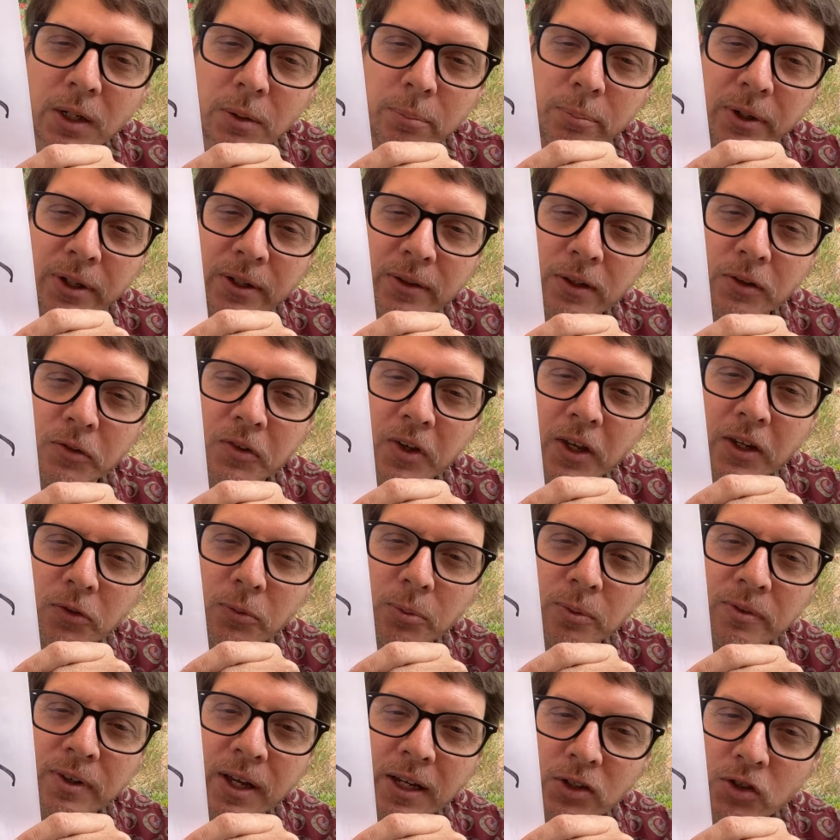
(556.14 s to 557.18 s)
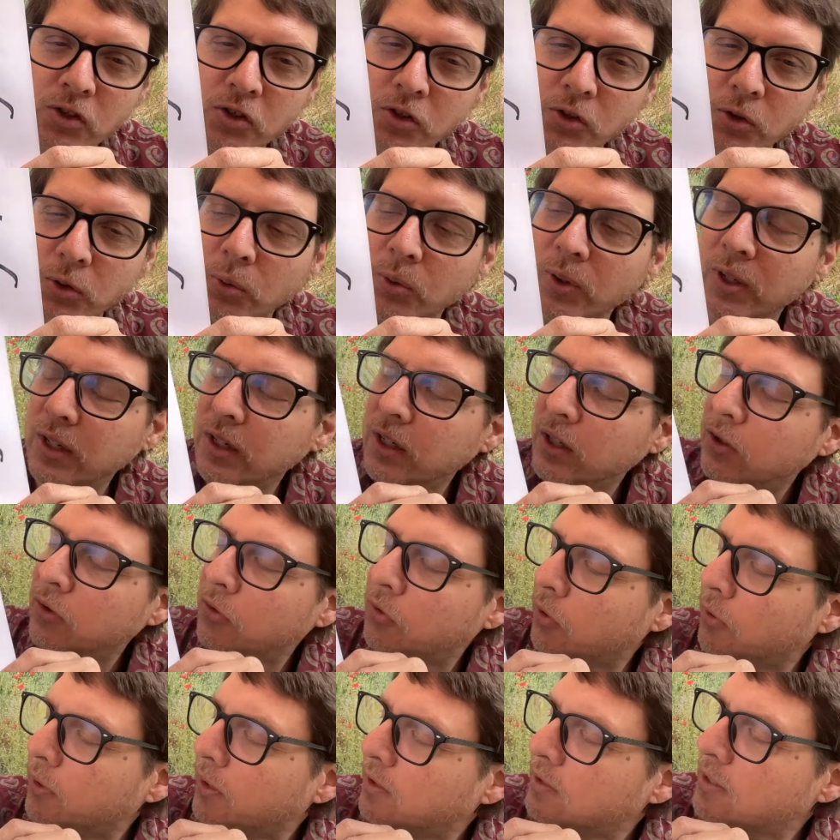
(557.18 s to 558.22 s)
But in this case, we've got two.
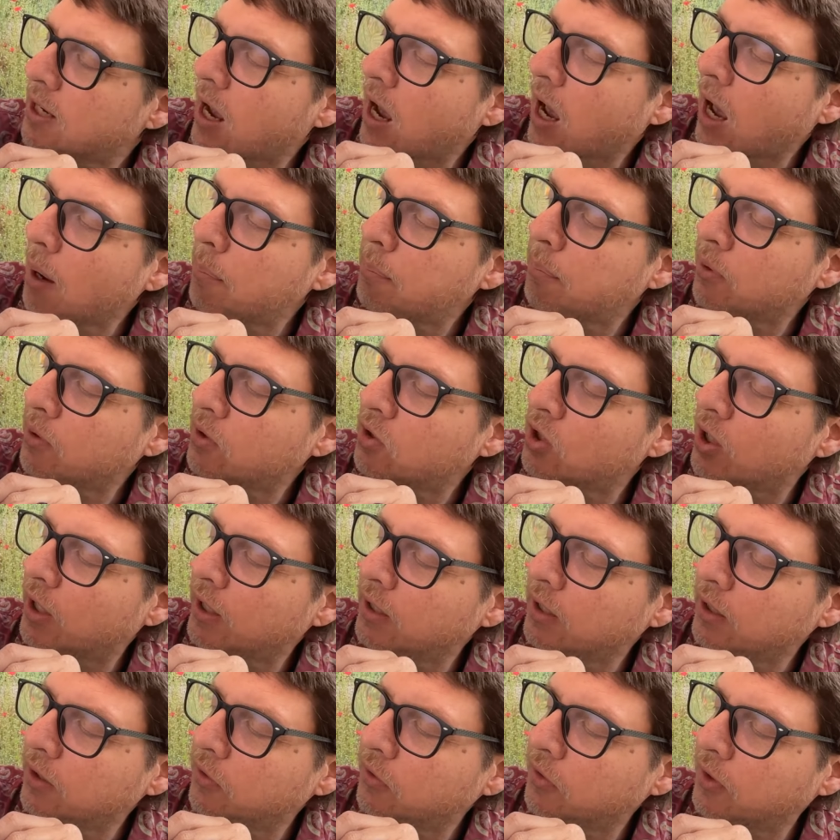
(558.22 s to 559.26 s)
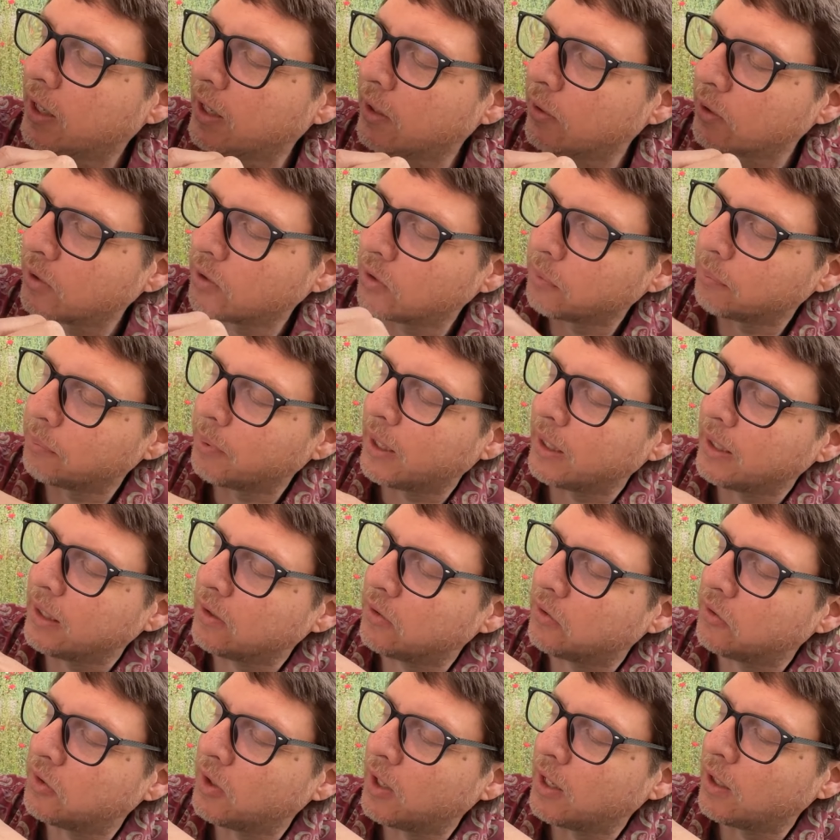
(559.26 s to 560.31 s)
So the top Chinese character by
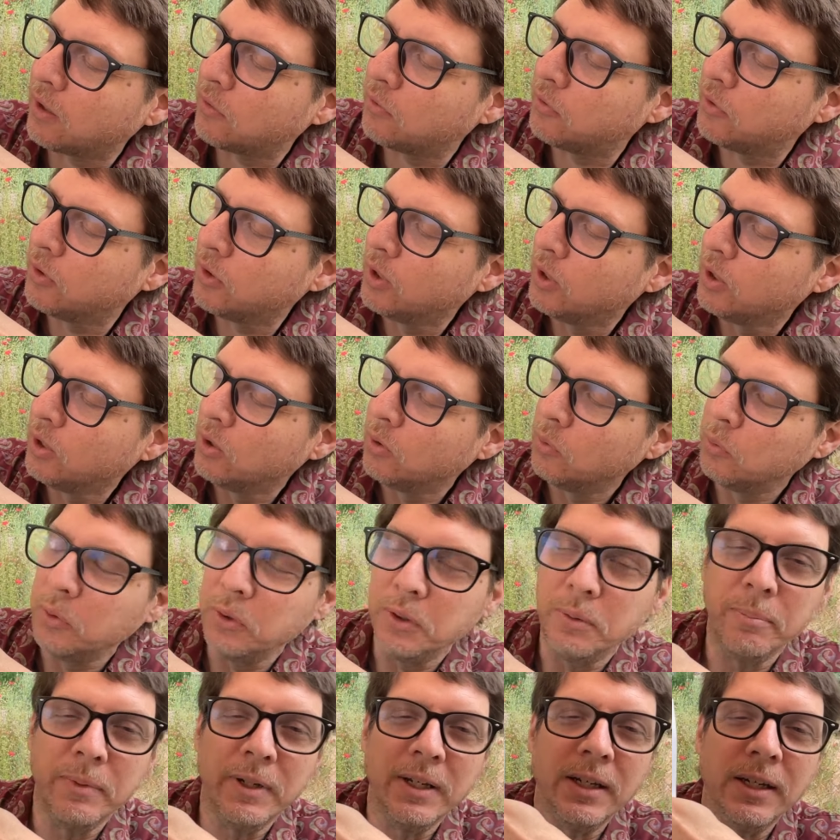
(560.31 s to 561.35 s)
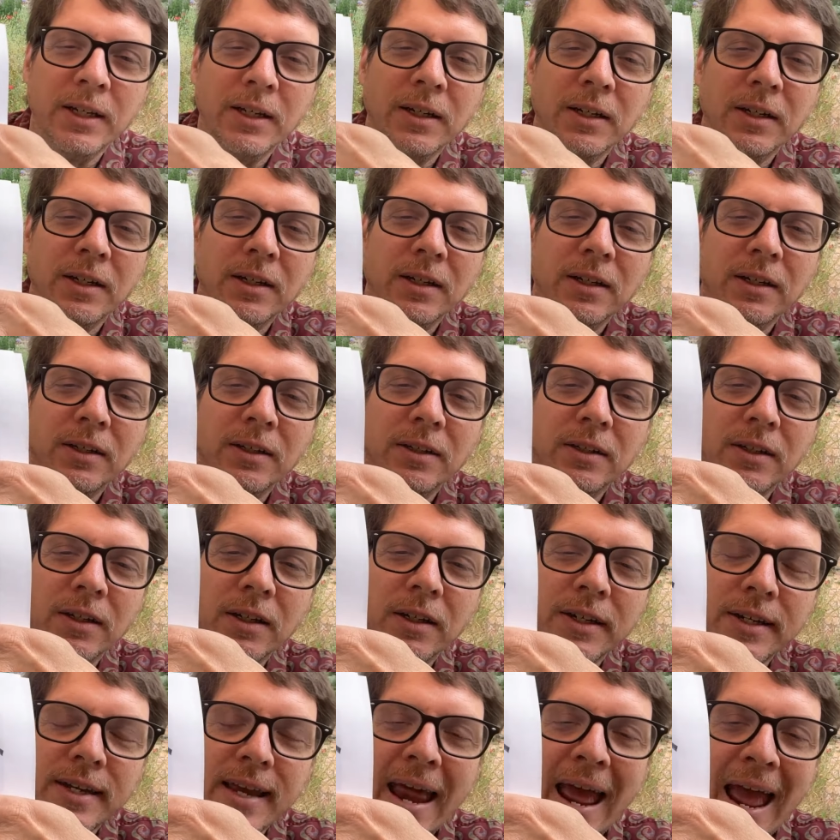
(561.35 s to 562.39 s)
itself would mean
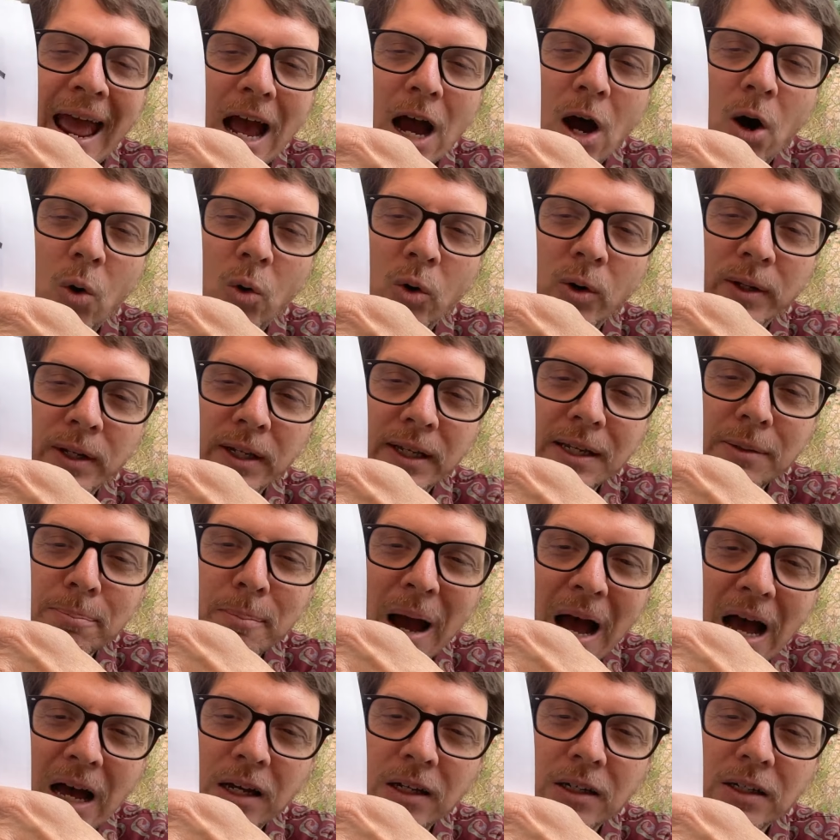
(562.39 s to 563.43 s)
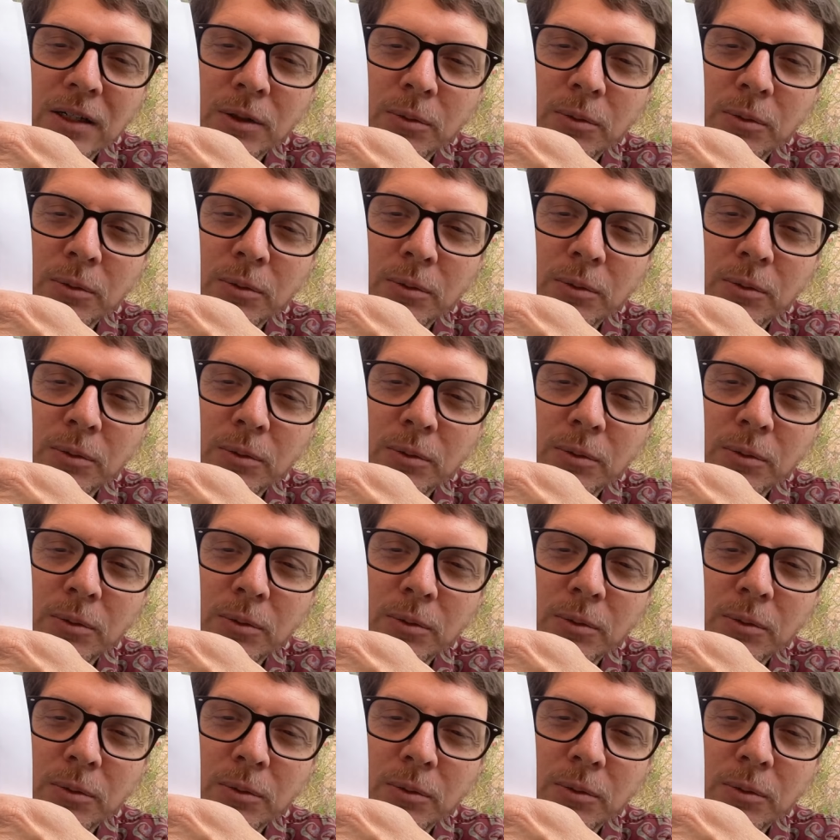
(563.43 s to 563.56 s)
now, ima.